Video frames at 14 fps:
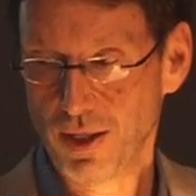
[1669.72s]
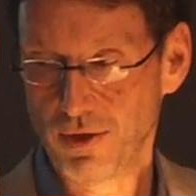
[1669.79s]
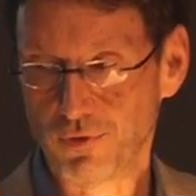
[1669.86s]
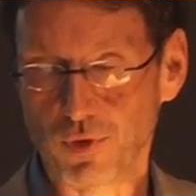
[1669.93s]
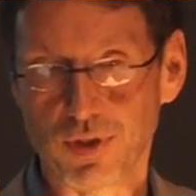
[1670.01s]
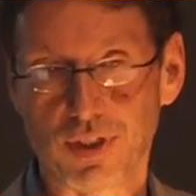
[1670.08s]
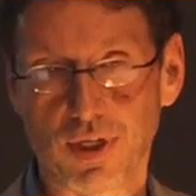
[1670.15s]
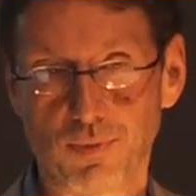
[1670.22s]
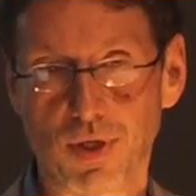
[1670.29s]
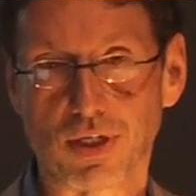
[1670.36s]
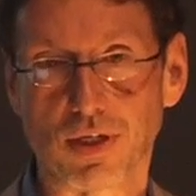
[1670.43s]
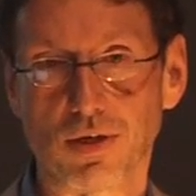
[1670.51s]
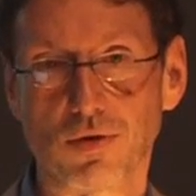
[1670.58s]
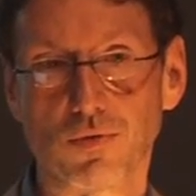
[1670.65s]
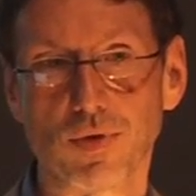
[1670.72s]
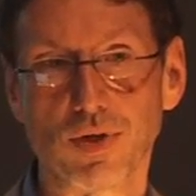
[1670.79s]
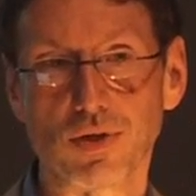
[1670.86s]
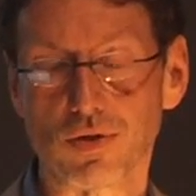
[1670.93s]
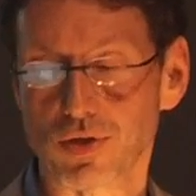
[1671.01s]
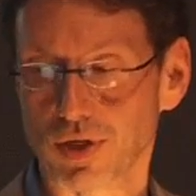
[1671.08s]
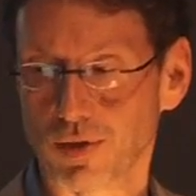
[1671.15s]
The fourth subject under
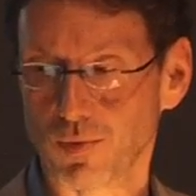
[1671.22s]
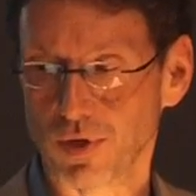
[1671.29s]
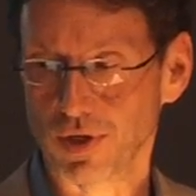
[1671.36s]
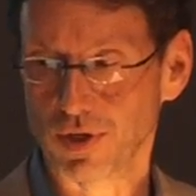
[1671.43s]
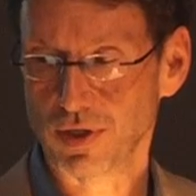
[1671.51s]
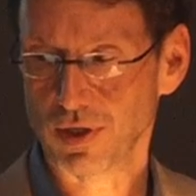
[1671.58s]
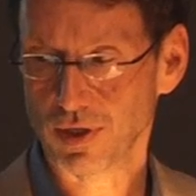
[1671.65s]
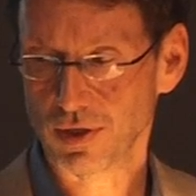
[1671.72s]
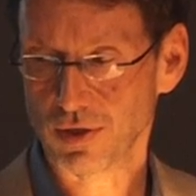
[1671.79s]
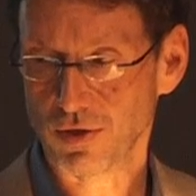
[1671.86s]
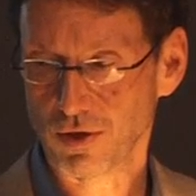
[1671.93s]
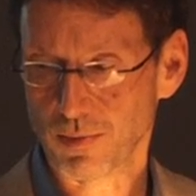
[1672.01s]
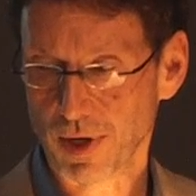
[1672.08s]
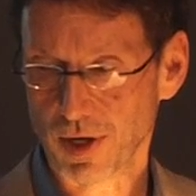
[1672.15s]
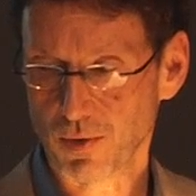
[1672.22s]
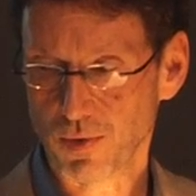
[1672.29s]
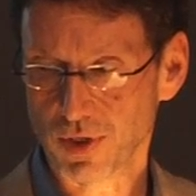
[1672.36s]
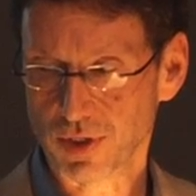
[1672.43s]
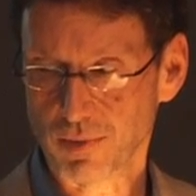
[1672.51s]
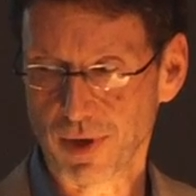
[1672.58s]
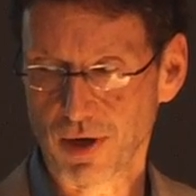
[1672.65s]
research I wanted to talk about
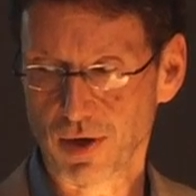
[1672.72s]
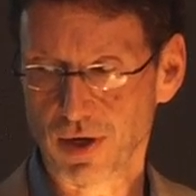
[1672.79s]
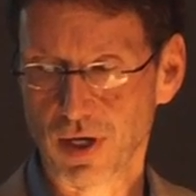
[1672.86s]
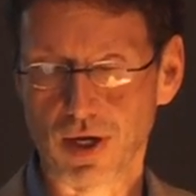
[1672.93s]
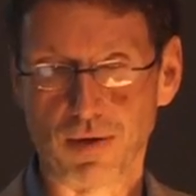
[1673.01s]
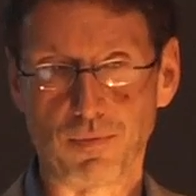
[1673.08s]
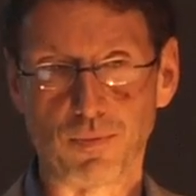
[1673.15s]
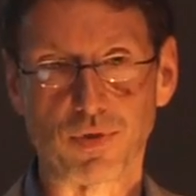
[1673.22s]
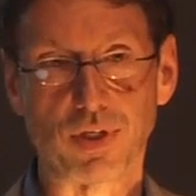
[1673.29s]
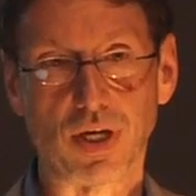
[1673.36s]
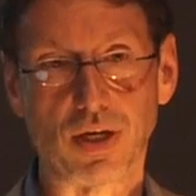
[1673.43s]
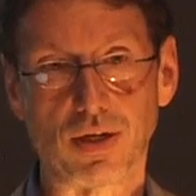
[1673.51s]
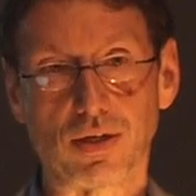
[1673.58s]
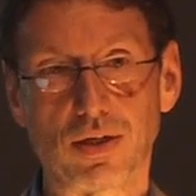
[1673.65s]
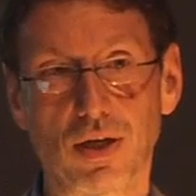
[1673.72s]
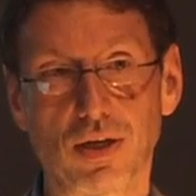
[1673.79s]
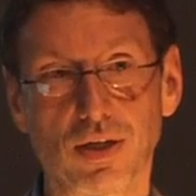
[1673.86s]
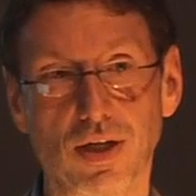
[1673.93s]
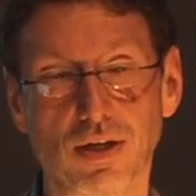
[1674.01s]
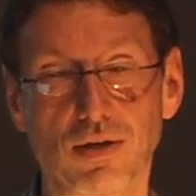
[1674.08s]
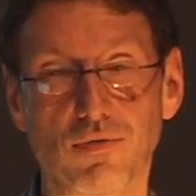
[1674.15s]
was about um, science,
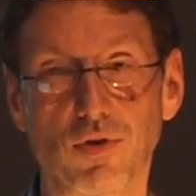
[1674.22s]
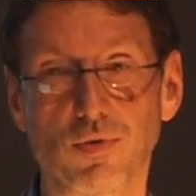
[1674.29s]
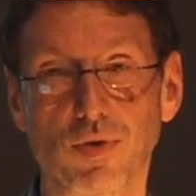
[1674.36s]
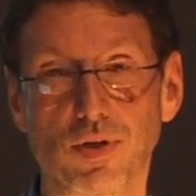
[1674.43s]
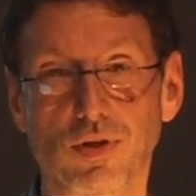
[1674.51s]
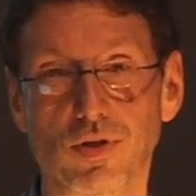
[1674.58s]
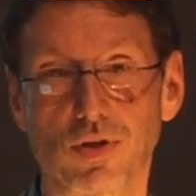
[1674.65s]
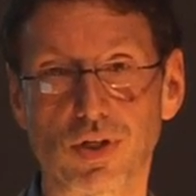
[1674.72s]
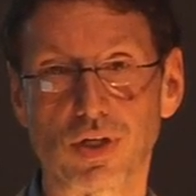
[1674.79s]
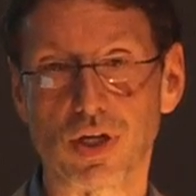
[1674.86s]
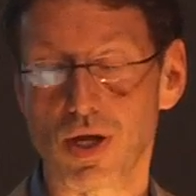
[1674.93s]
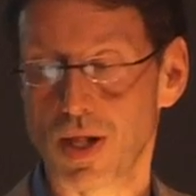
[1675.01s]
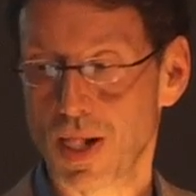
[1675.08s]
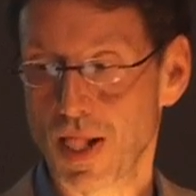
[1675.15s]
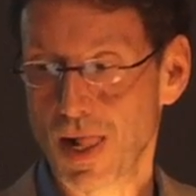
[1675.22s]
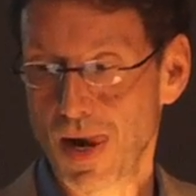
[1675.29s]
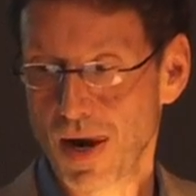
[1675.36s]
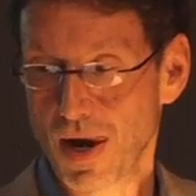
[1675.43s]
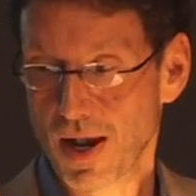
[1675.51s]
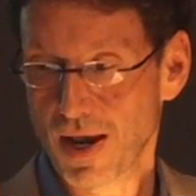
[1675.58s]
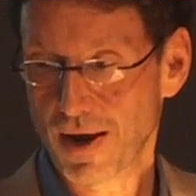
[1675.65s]
scientific research.
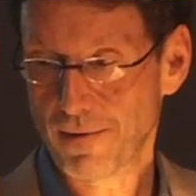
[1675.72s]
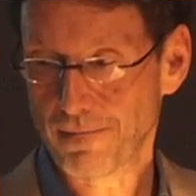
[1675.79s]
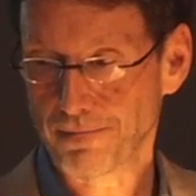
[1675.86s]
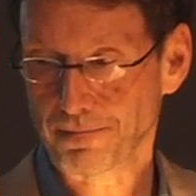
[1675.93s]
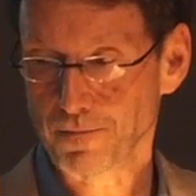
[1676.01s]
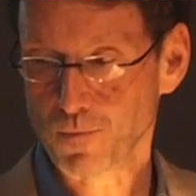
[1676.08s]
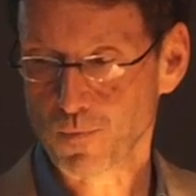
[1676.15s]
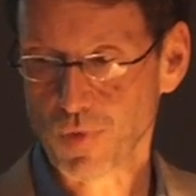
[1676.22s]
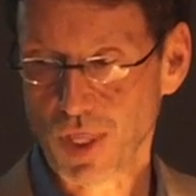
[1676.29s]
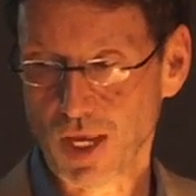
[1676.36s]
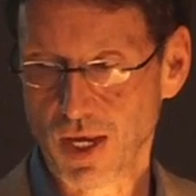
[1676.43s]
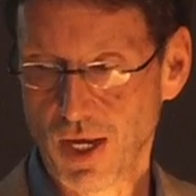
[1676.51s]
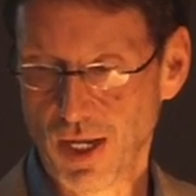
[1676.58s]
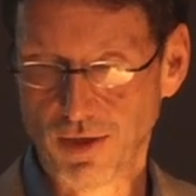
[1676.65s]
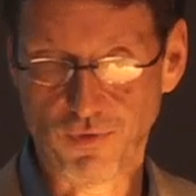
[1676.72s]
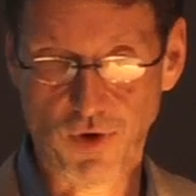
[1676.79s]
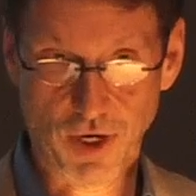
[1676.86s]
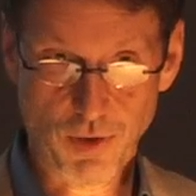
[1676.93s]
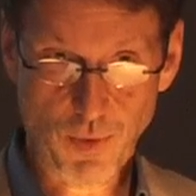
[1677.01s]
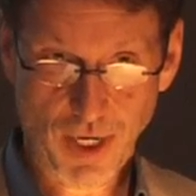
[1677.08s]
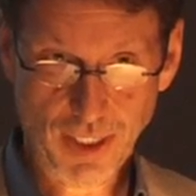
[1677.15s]
Um, it's a
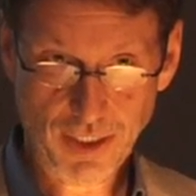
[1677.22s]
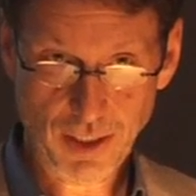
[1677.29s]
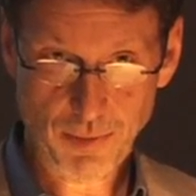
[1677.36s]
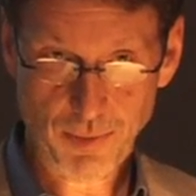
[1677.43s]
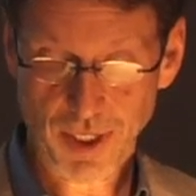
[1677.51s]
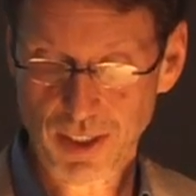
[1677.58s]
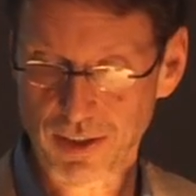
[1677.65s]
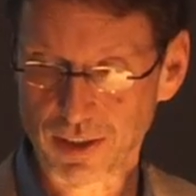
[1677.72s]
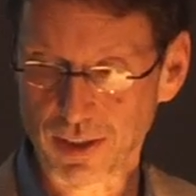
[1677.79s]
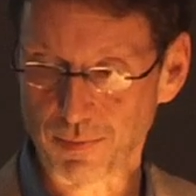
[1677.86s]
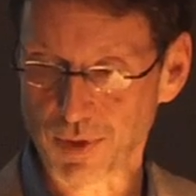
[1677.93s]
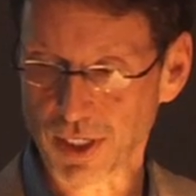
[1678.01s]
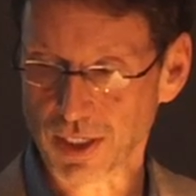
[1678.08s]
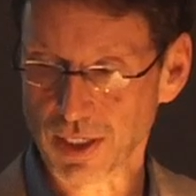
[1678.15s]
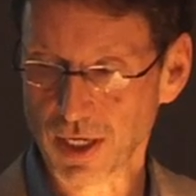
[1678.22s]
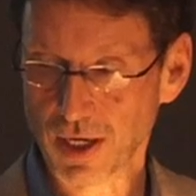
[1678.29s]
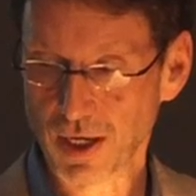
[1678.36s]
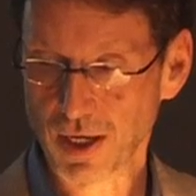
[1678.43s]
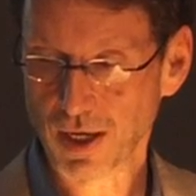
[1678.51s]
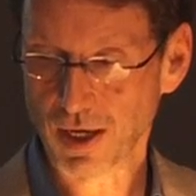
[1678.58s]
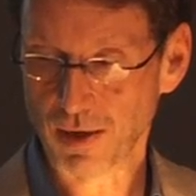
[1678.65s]
very widely debated subject.
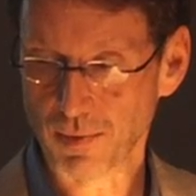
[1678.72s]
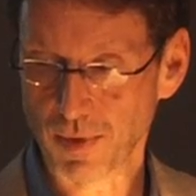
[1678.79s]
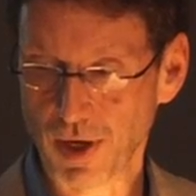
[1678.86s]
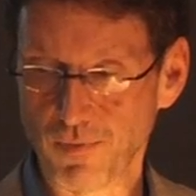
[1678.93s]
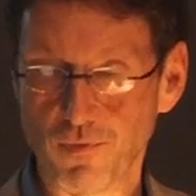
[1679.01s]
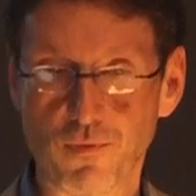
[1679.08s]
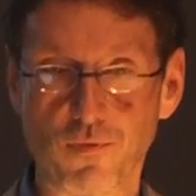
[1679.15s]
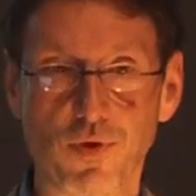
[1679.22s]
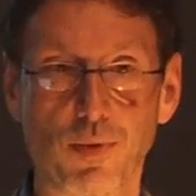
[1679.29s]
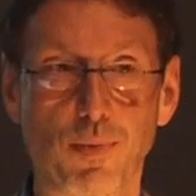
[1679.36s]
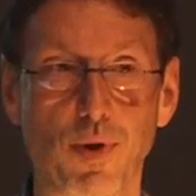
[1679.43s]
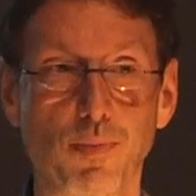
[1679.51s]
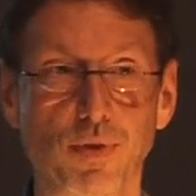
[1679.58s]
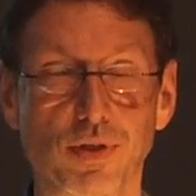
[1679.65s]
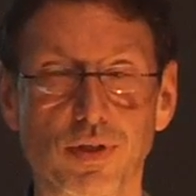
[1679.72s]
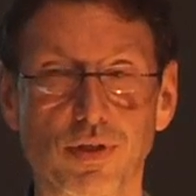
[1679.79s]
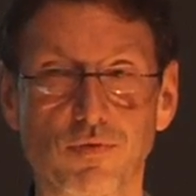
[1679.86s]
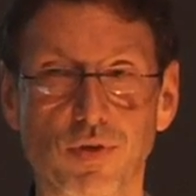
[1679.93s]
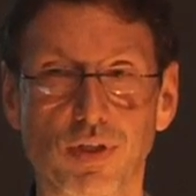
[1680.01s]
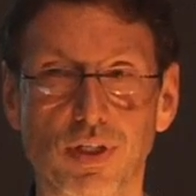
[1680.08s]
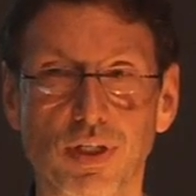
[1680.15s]
Um, for the purposes
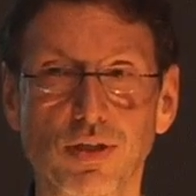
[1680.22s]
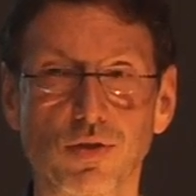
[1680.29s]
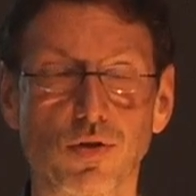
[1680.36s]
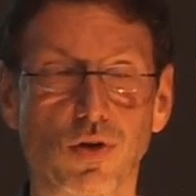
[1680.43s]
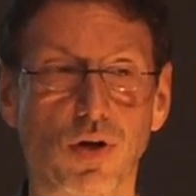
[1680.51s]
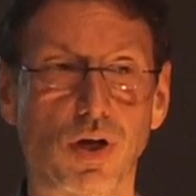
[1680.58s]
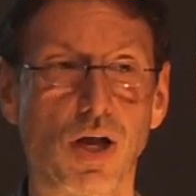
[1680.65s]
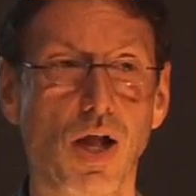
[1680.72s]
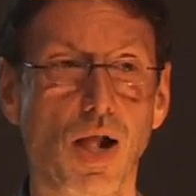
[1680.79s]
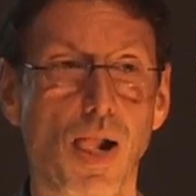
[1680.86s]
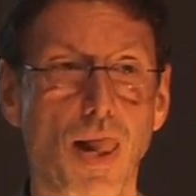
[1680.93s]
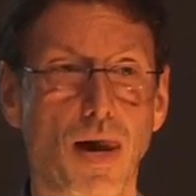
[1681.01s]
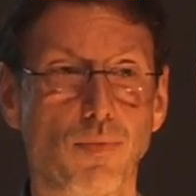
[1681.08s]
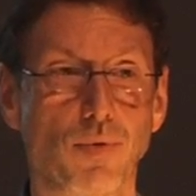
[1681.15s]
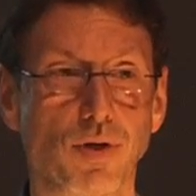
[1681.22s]
of just this talk, I'm